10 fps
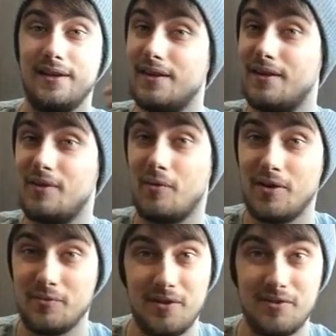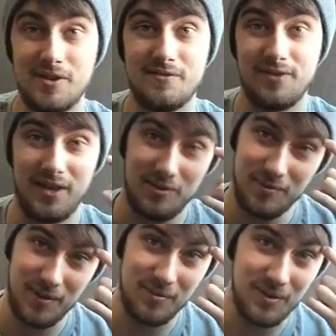Uh, the ones where the rich and famous
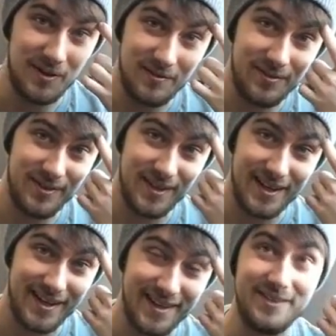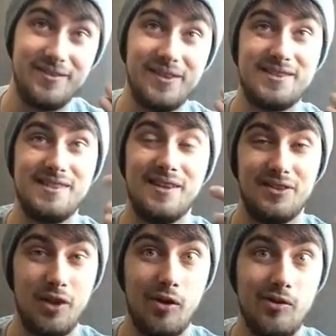people live, and you actually like
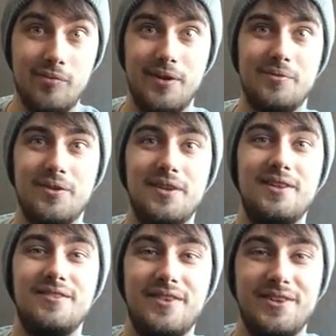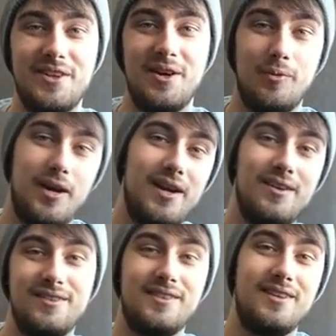know the people that live there, and you're like, wow,
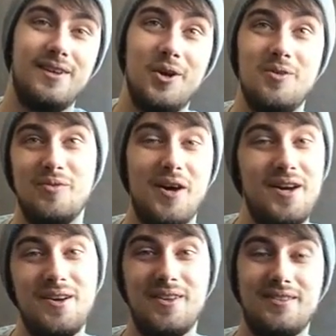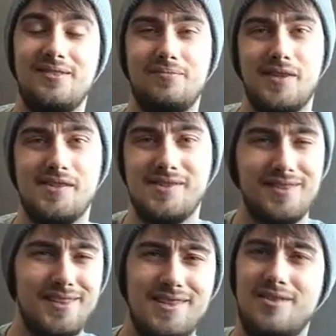that's their home, and wow, that's such
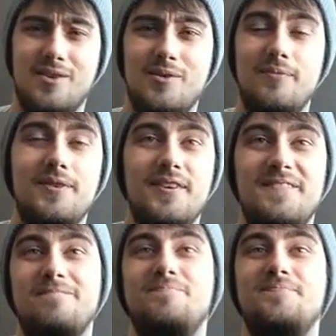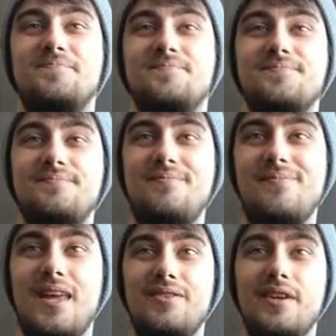and such's home. So
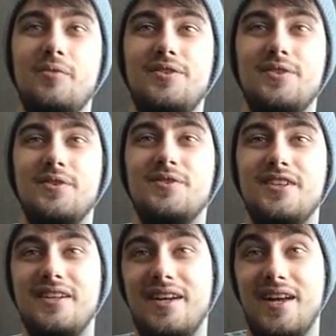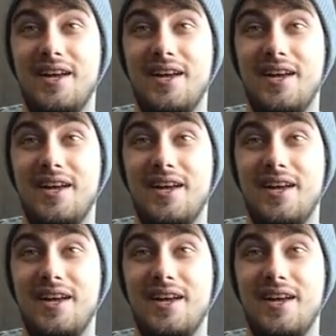so yeah, we saw uh,